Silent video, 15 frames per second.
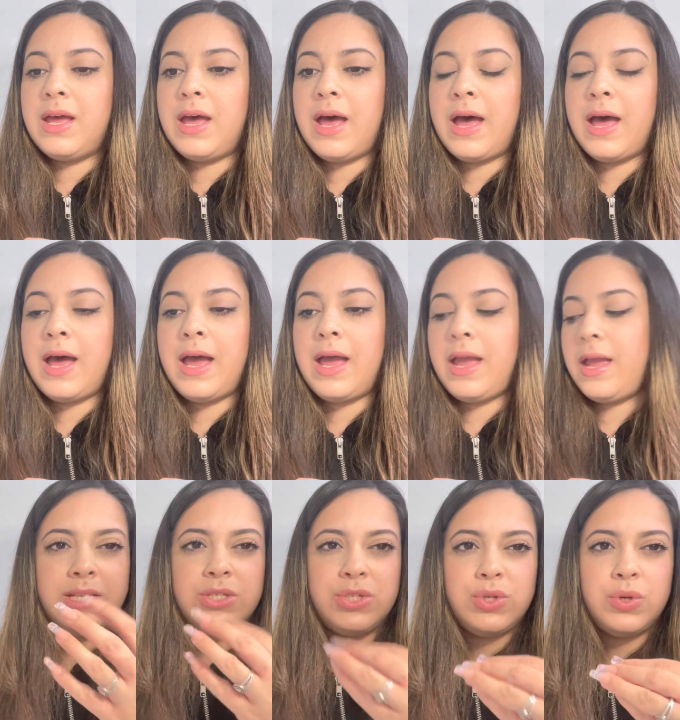
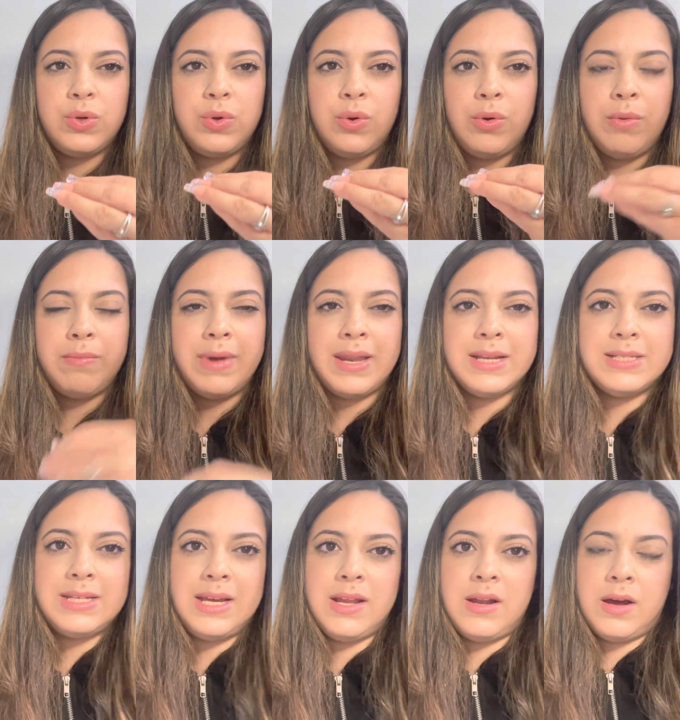I too
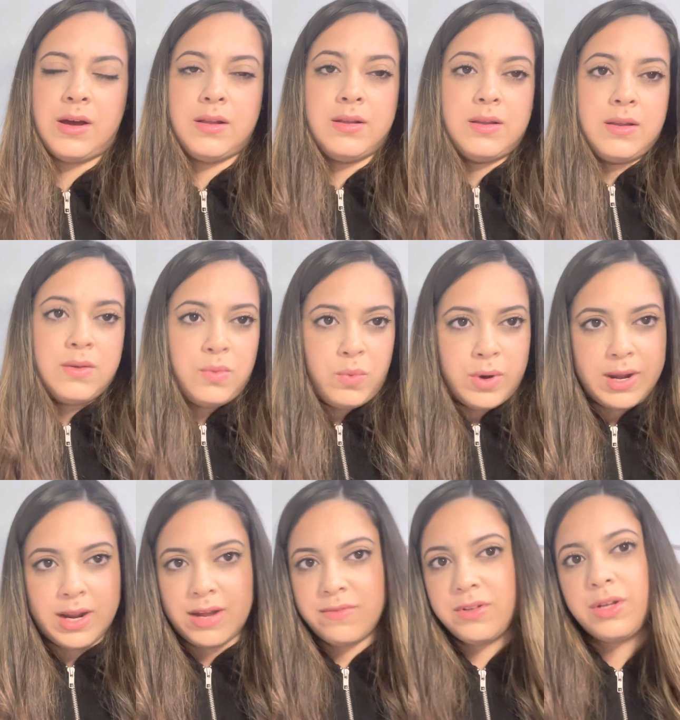meditate on
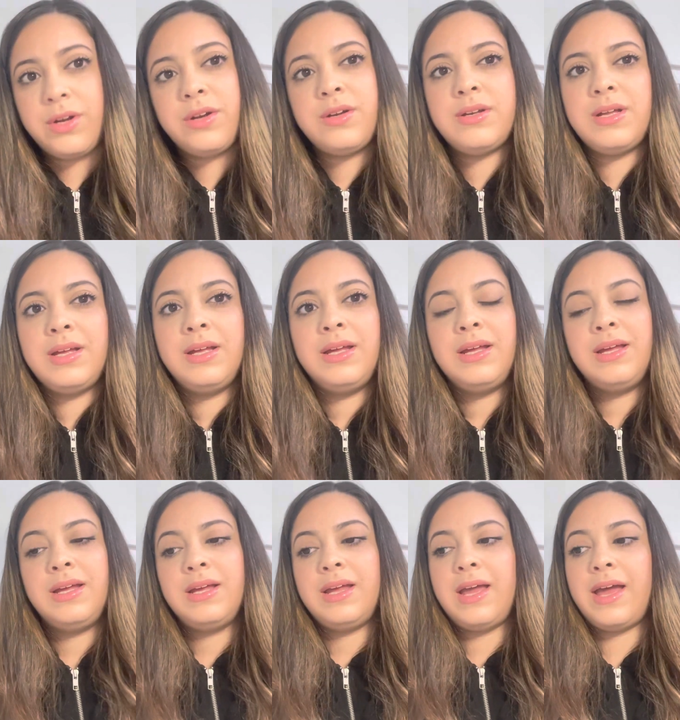what I've learned,
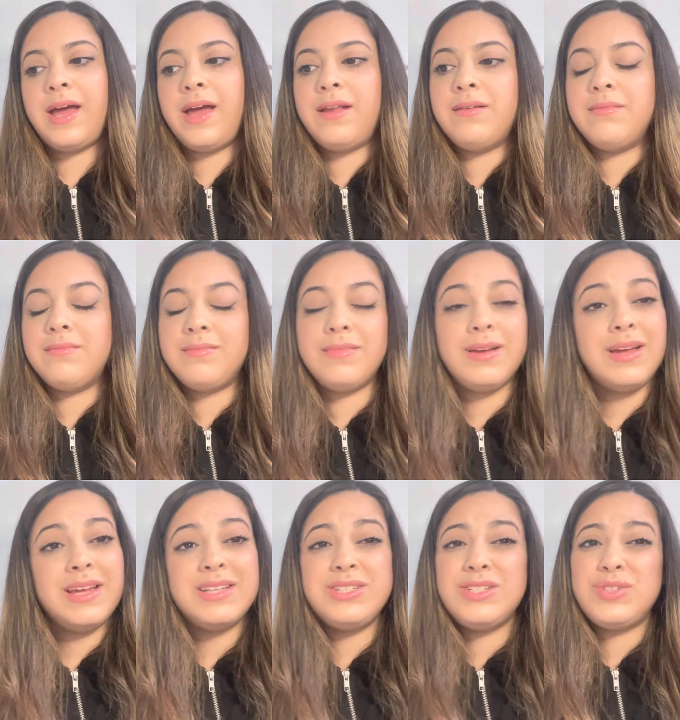and
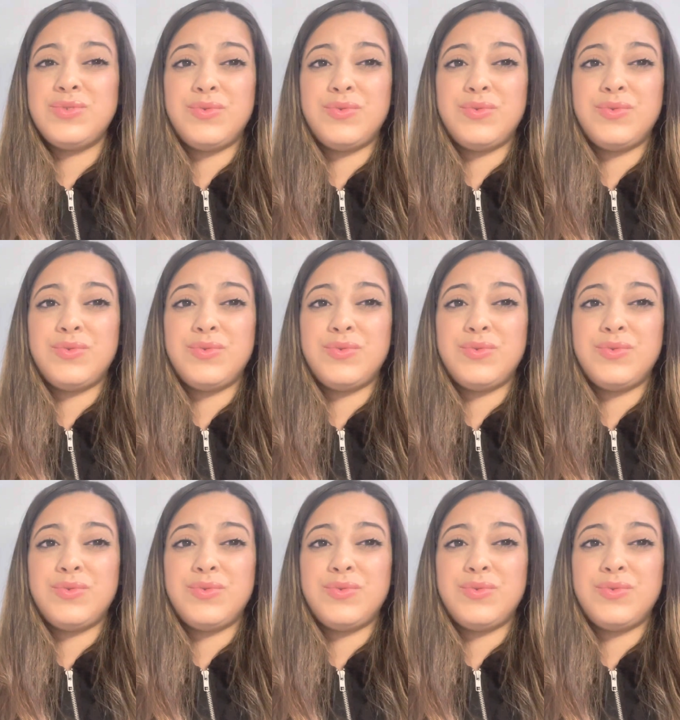it's just